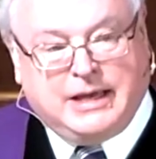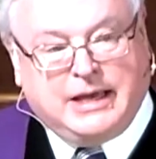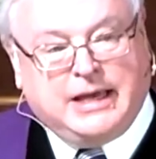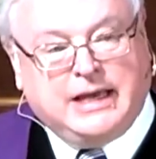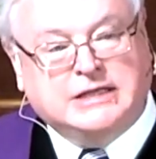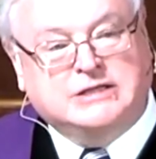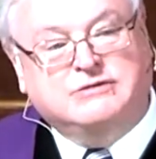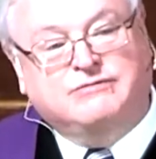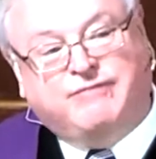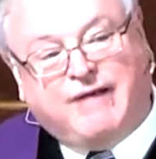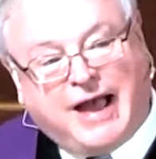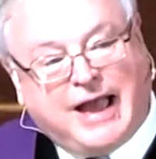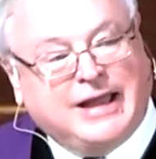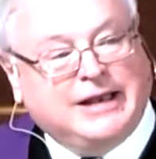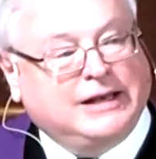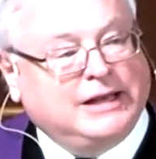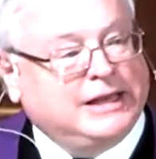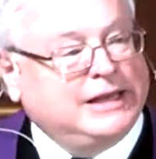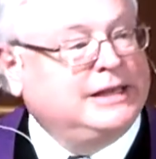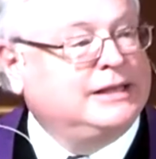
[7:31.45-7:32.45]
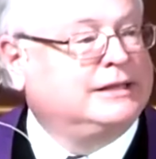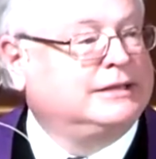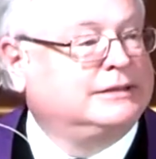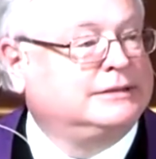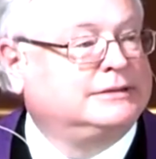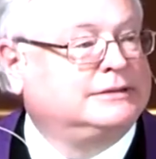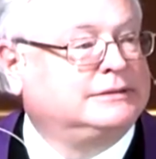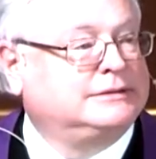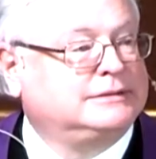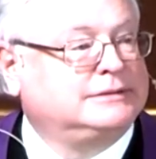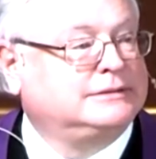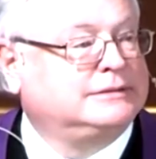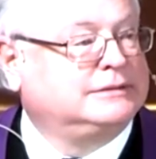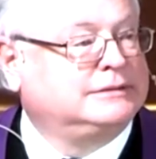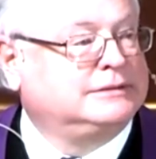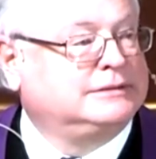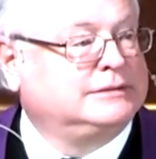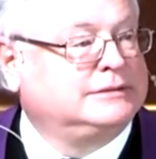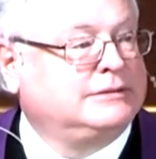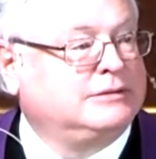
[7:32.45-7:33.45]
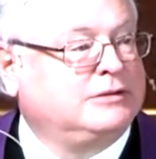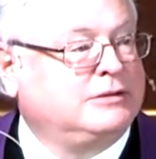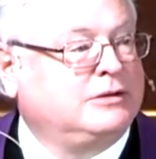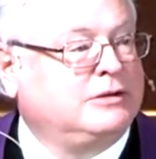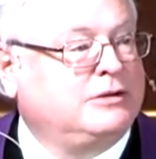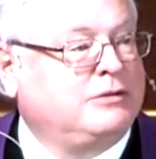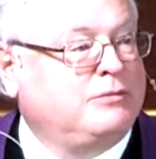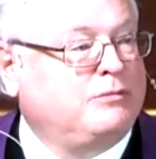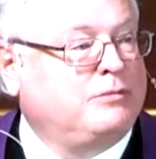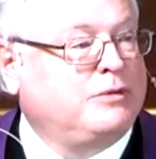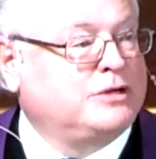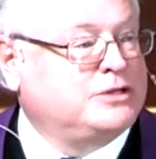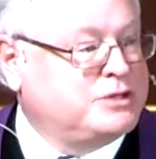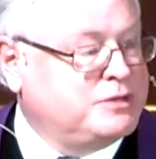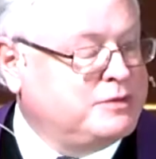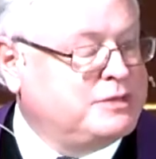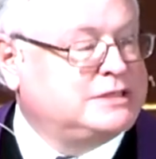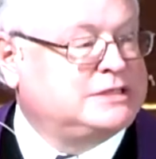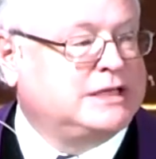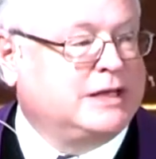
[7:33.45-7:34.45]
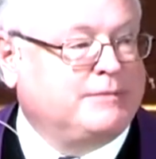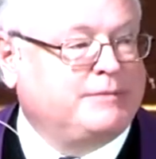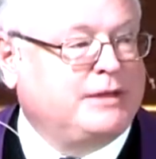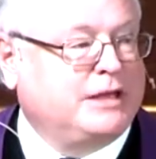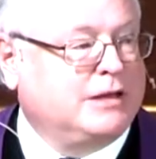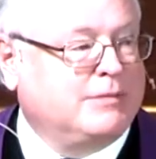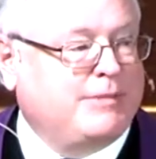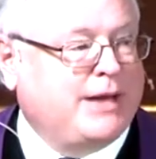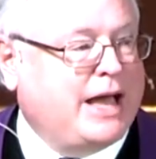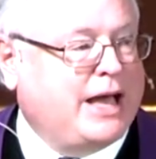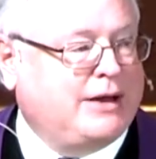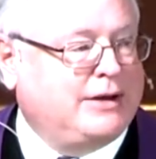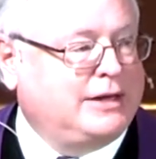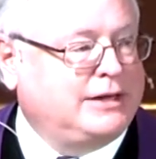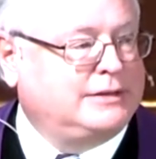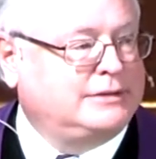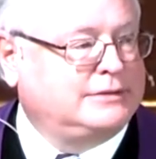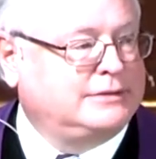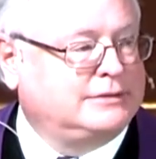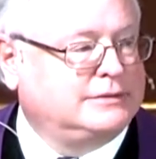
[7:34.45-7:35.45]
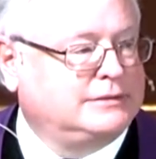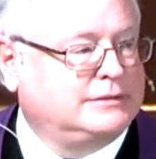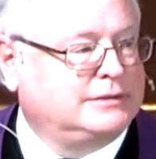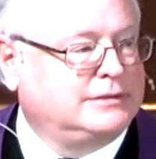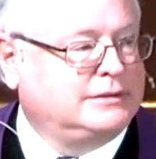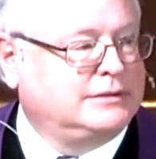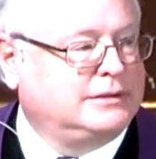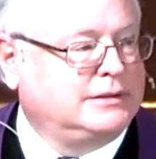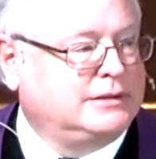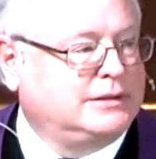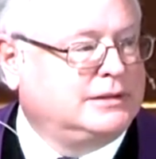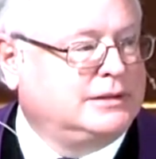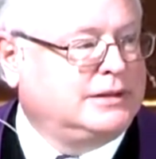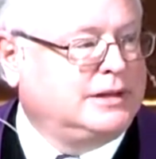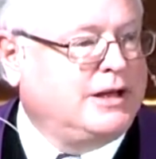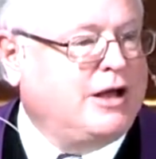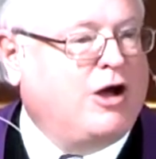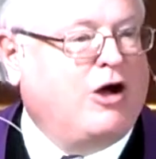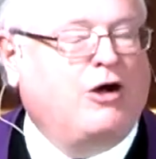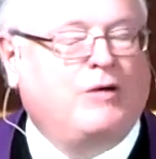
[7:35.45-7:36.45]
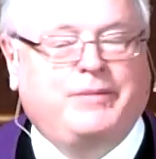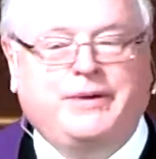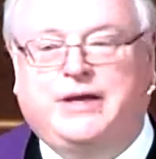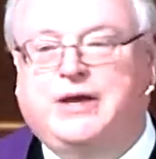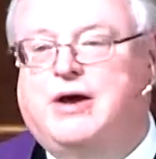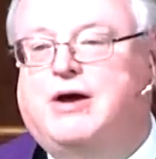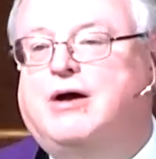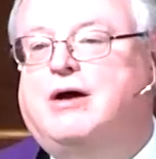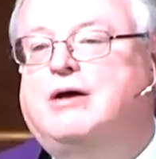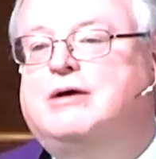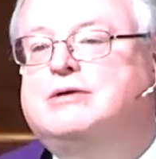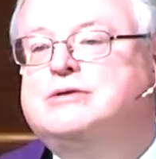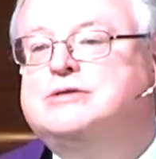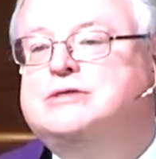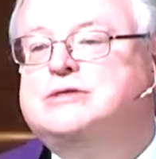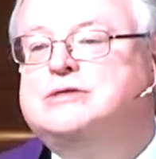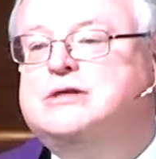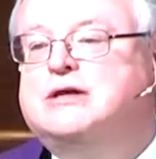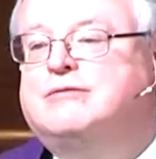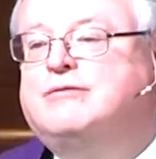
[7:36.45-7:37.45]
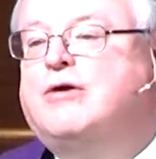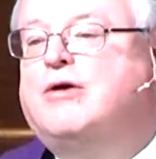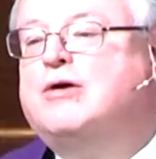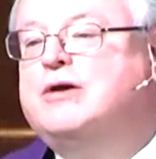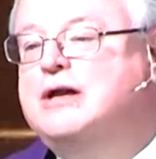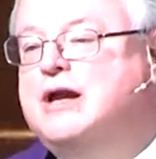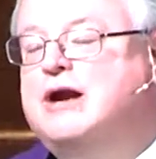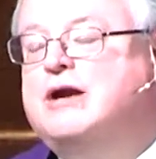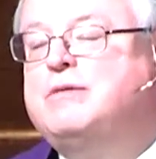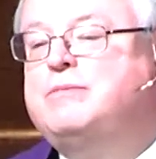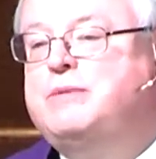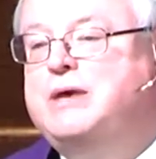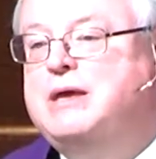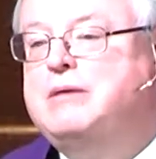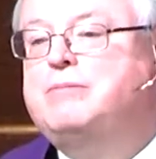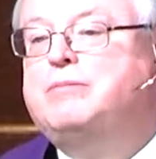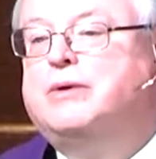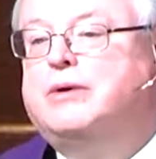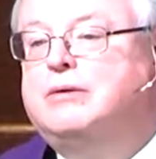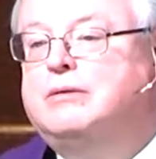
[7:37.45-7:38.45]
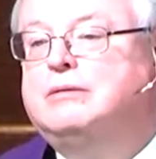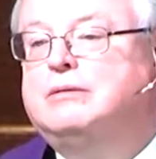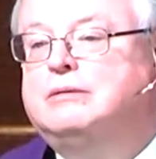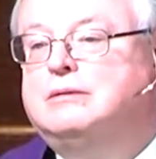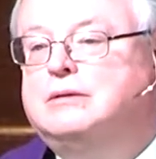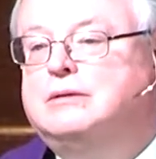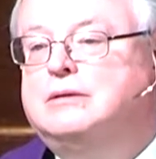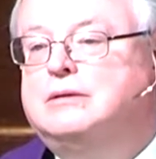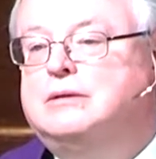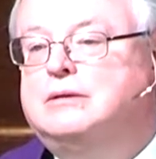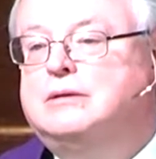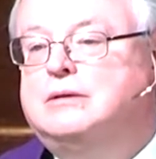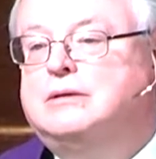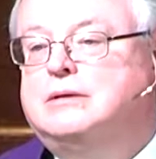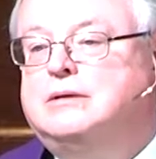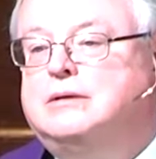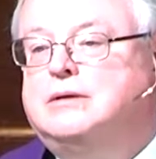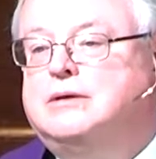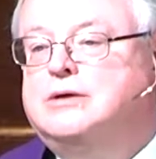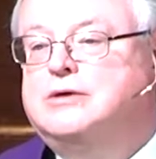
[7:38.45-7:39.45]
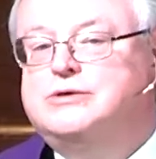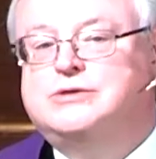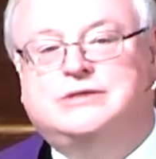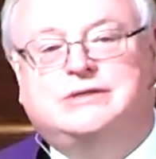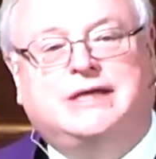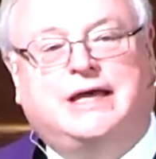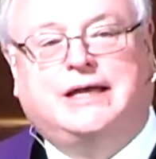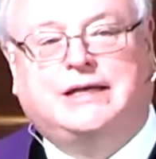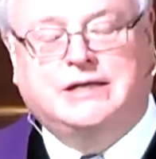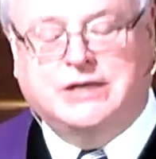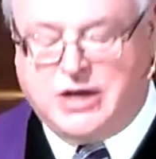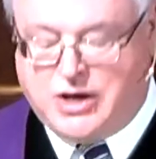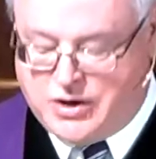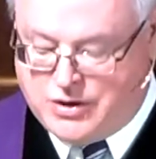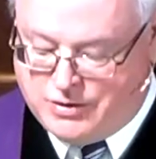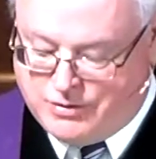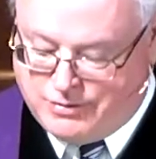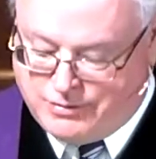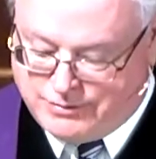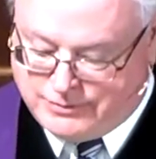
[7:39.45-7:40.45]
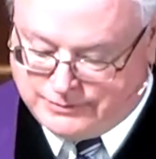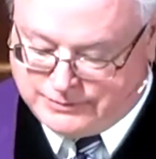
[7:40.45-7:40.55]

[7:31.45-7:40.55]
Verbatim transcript: It's finally we're doing something about it. All because of ordinary people who said no.